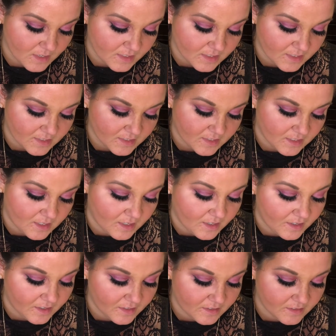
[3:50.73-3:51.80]
It says it's
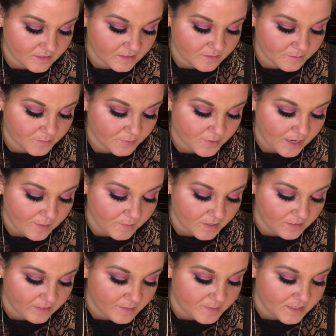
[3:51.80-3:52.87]
a
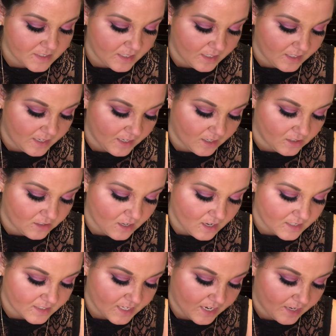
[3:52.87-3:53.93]
primer, lip stain, and
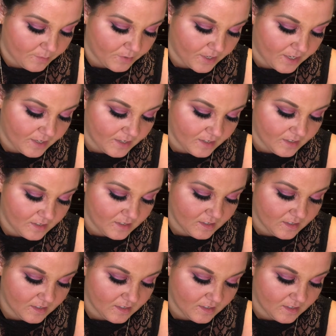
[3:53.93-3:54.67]
gloss hybrid.